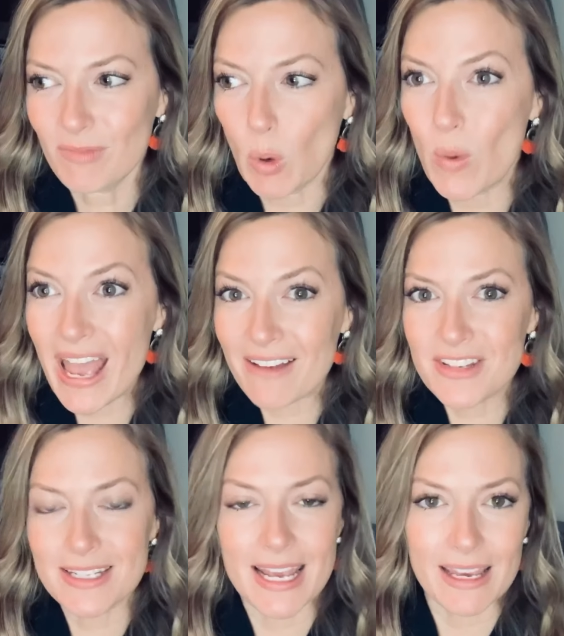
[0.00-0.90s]
we have to
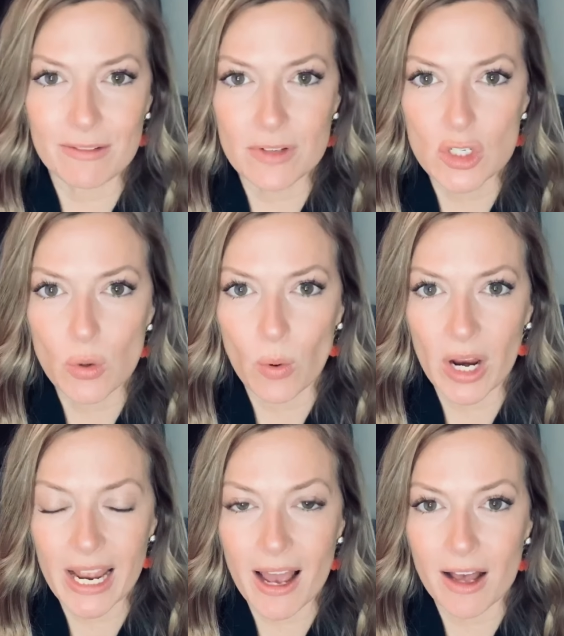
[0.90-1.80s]
take
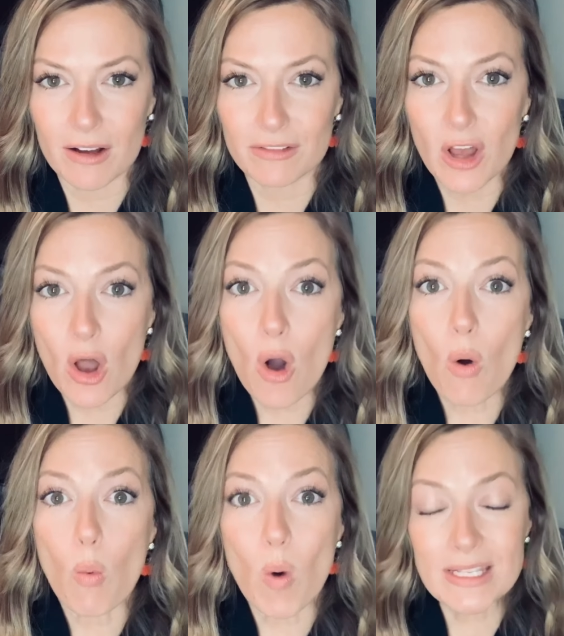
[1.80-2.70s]
inventory of
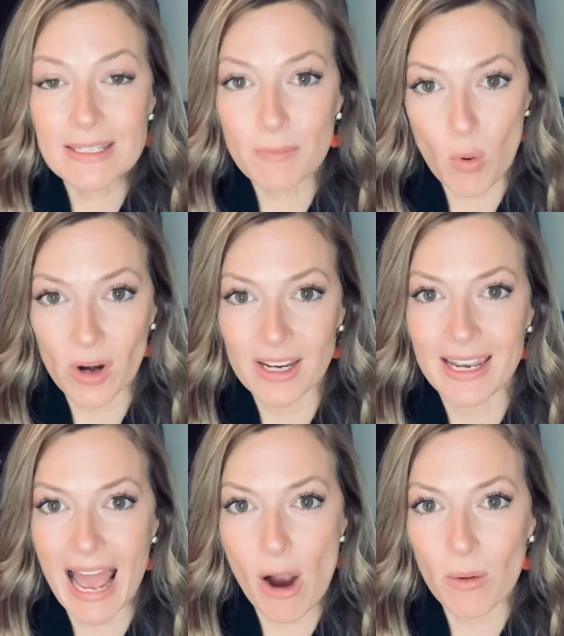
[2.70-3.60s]
what's important in
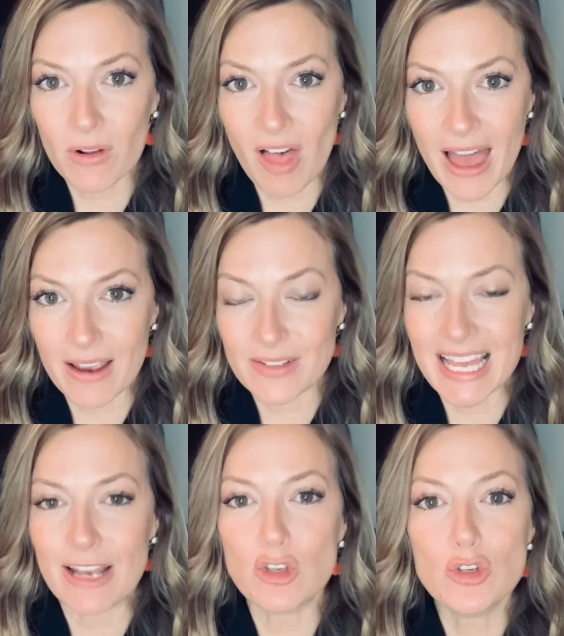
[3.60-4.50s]
our lives
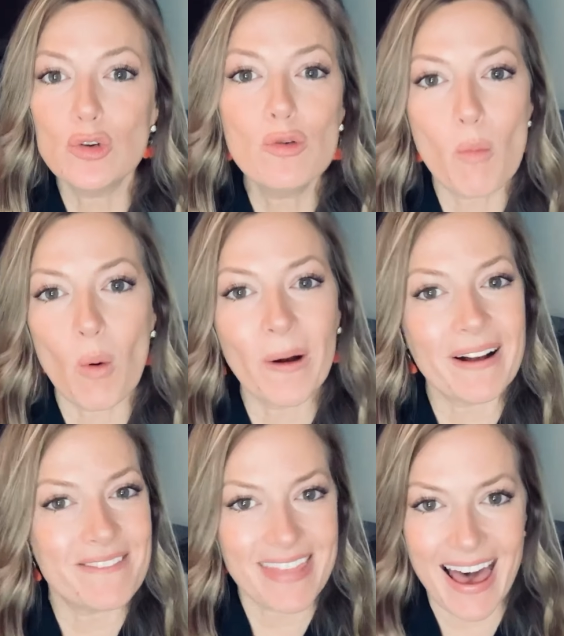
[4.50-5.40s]
and do more of
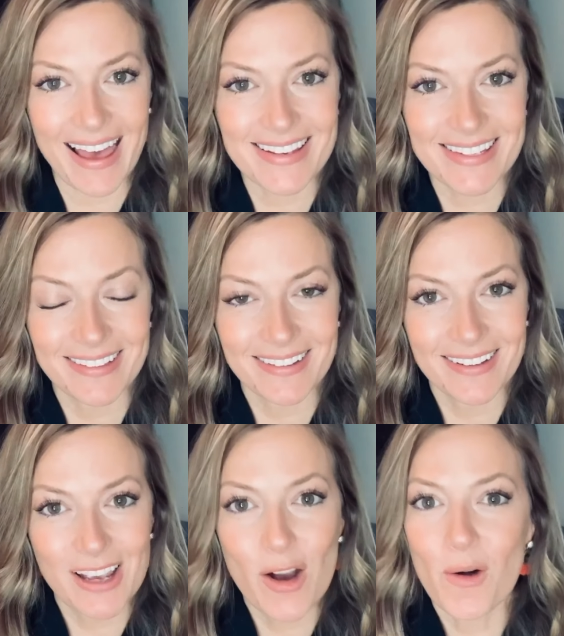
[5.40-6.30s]
that
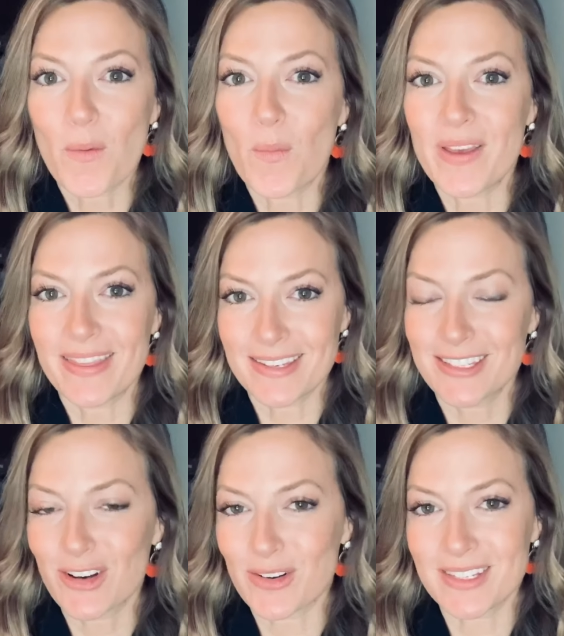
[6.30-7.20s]
when this
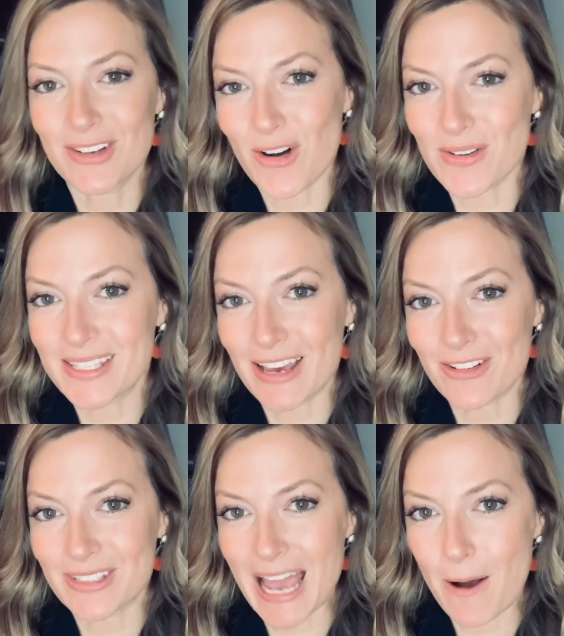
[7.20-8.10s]
starts to all
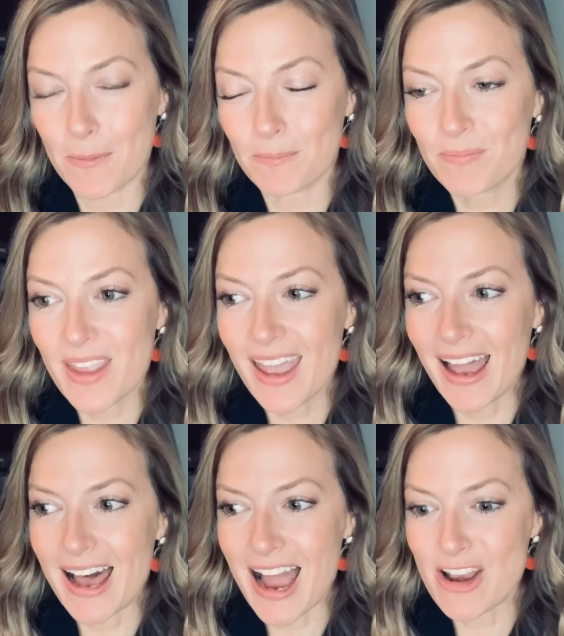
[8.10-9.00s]
settle down.
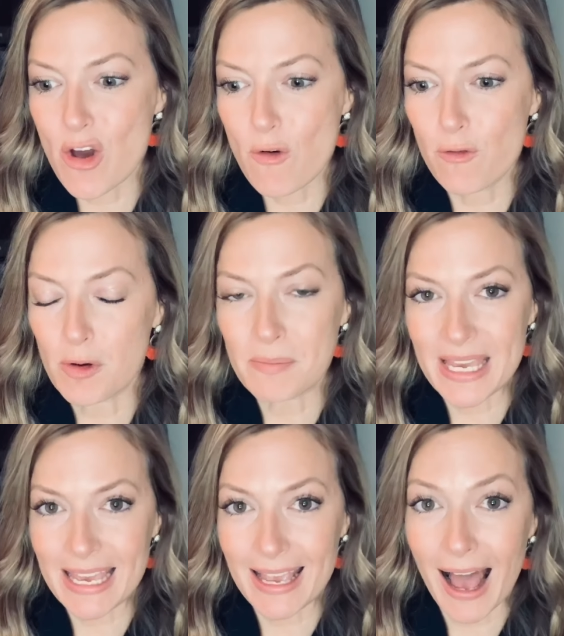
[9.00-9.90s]
I know for
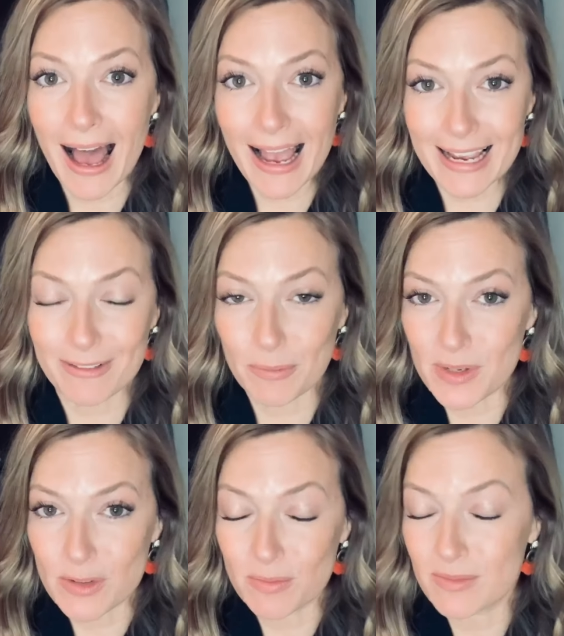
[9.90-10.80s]
me, I
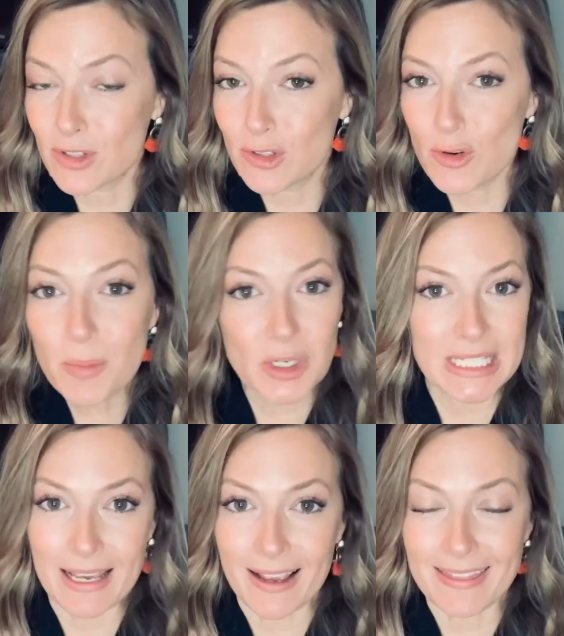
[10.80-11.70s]
was super
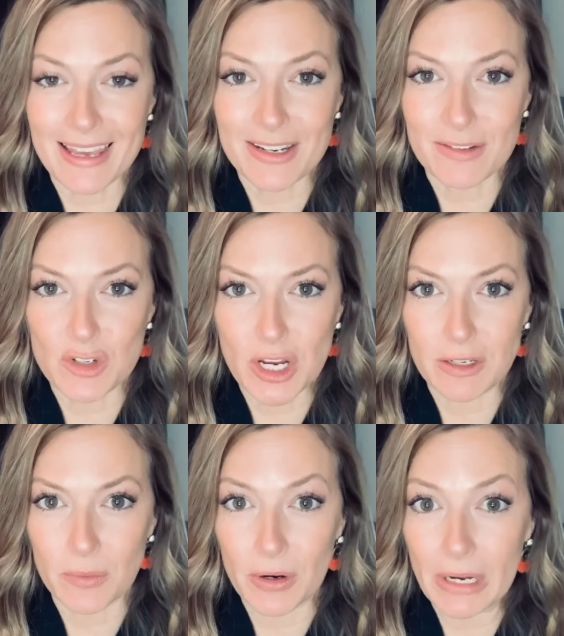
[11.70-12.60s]
sick at the end of
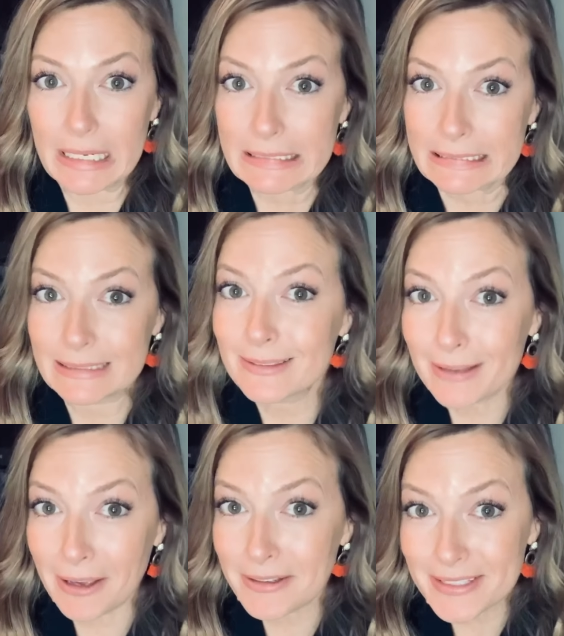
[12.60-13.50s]
January.
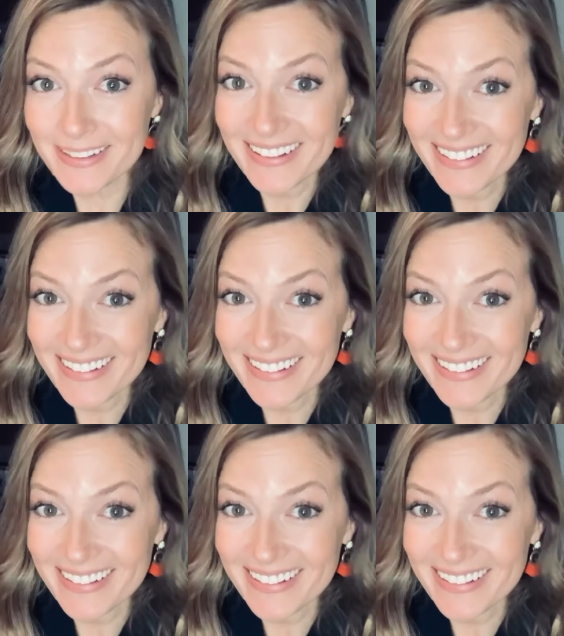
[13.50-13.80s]
Yikes.